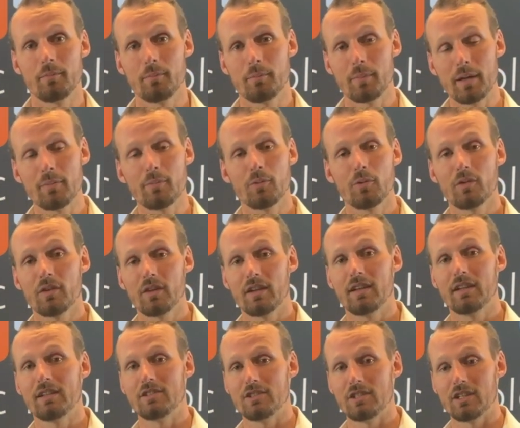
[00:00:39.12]
people
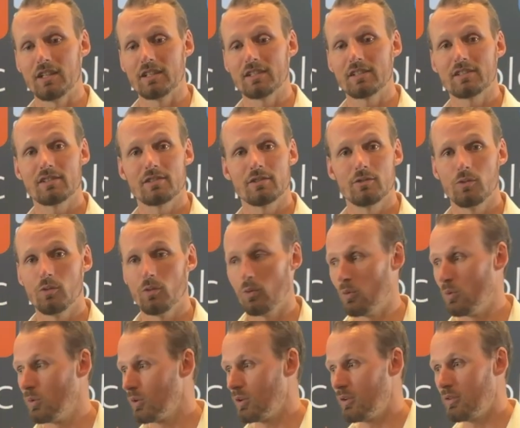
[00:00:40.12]
that adjust
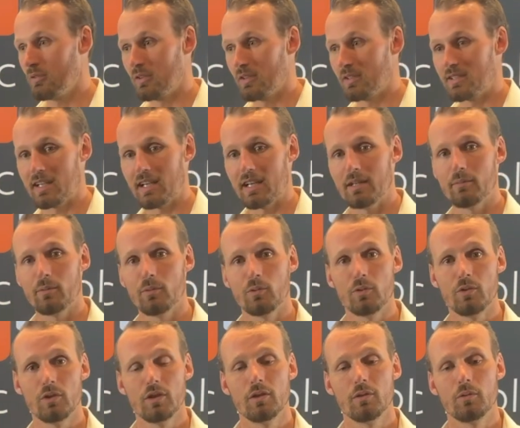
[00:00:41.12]
all over the
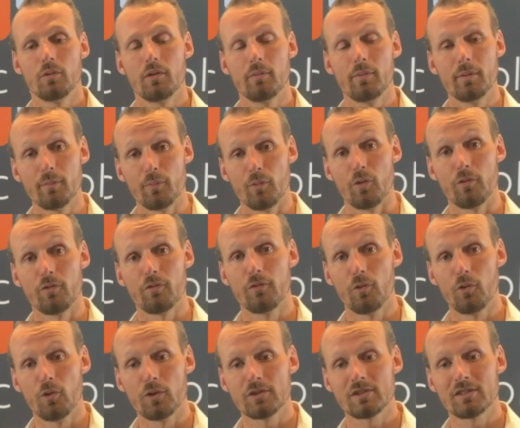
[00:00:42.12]
table with a bit more
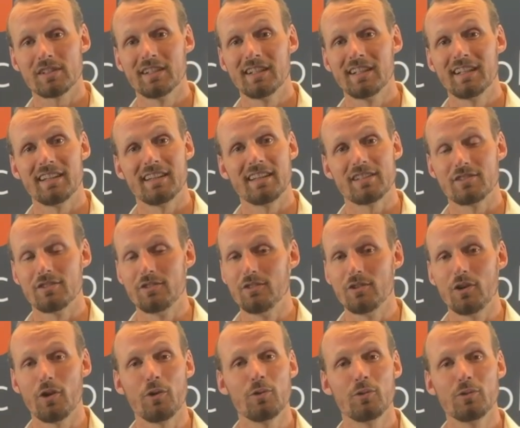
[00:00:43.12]
force, there's
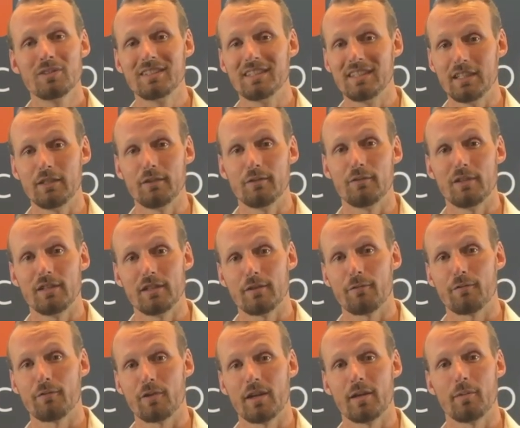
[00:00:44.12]
no give in the
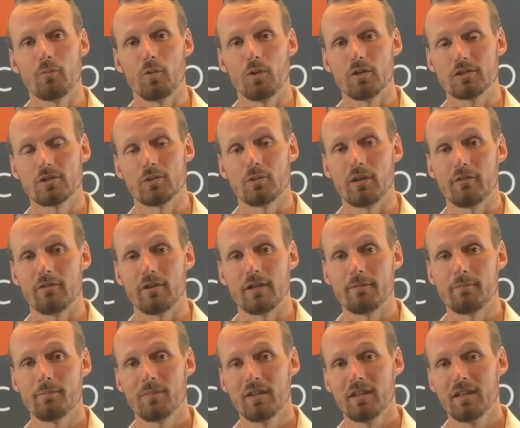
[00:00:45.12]
frame
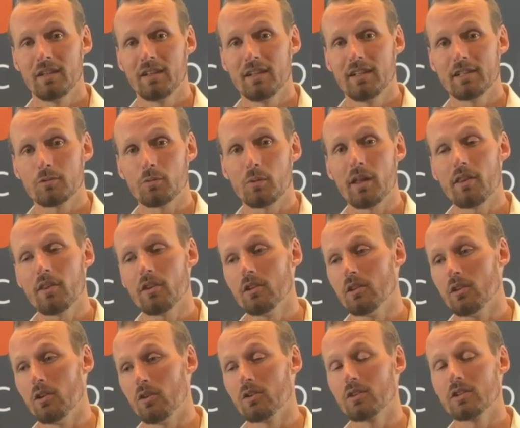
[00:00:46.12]
whatsoever. It's one of the
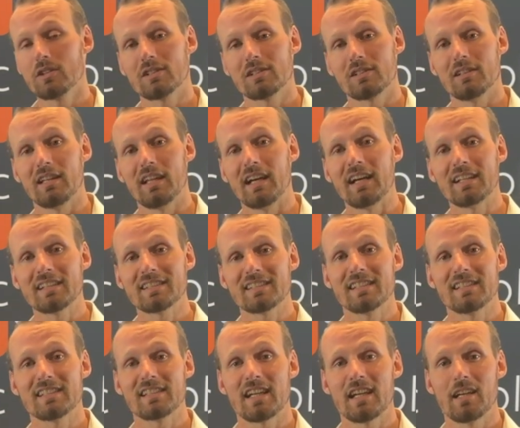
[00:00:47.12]
longest
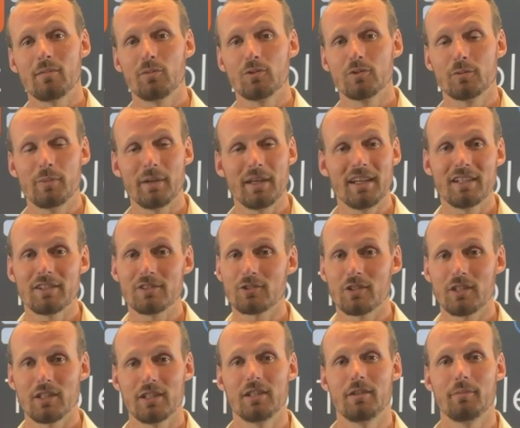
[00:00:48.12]
lasting tables, being
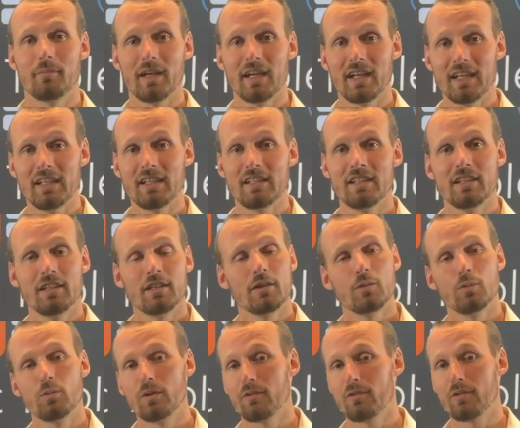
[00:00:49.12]
Australian made.
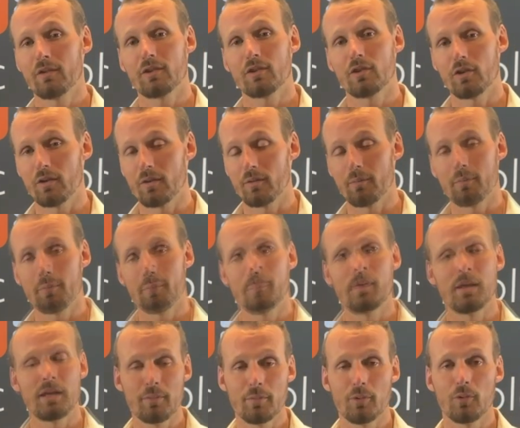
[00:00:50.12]
We've got
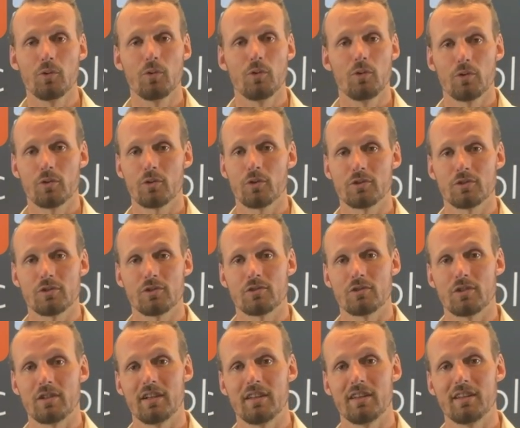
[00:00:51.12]
people all across
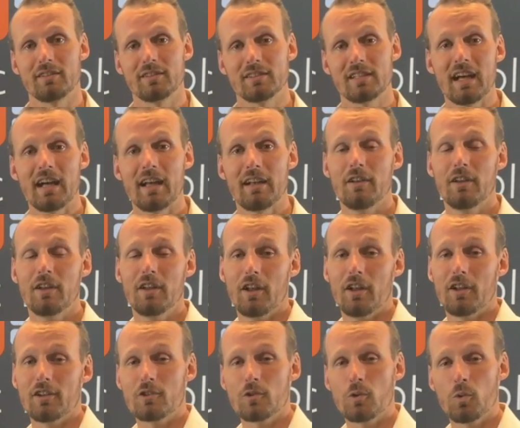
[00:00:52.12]
Australia that has had
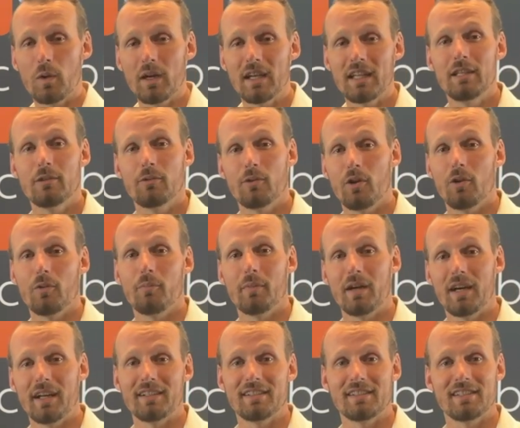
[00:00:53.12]
20-year-old
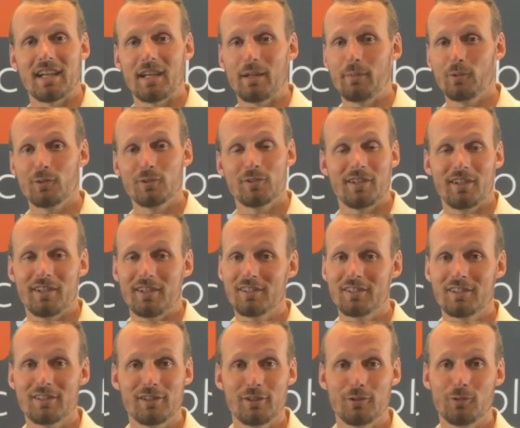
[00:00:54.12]
Martin tables that are
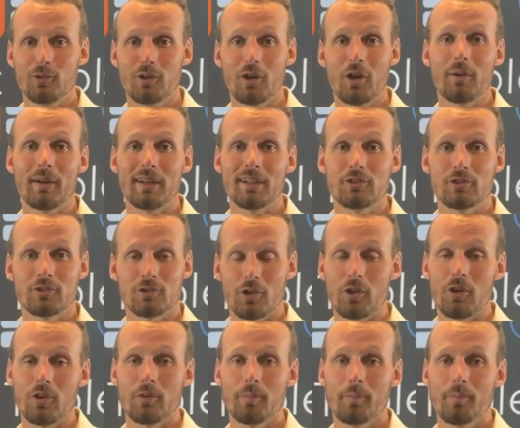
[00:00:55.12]
still going
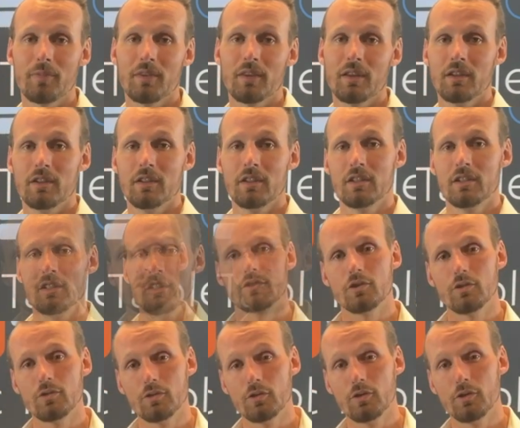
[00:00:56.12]
strong.
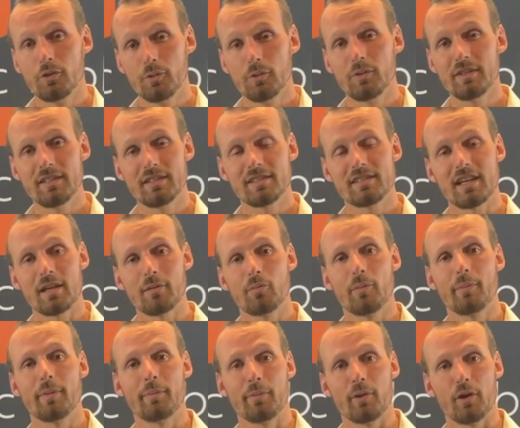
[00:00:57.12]
So who would this
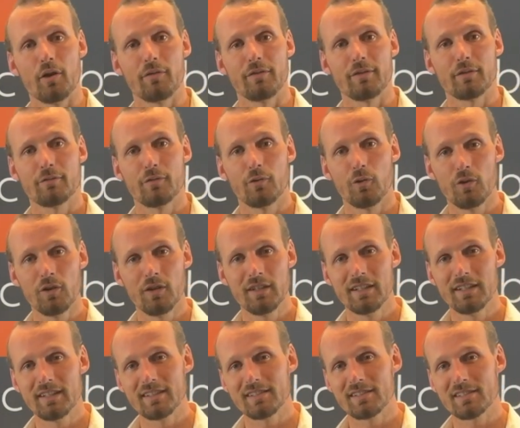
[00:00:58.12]
table be perfect for?
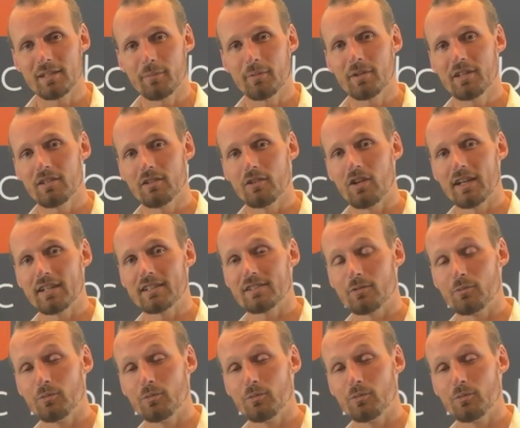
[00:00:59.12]
Someone that likes a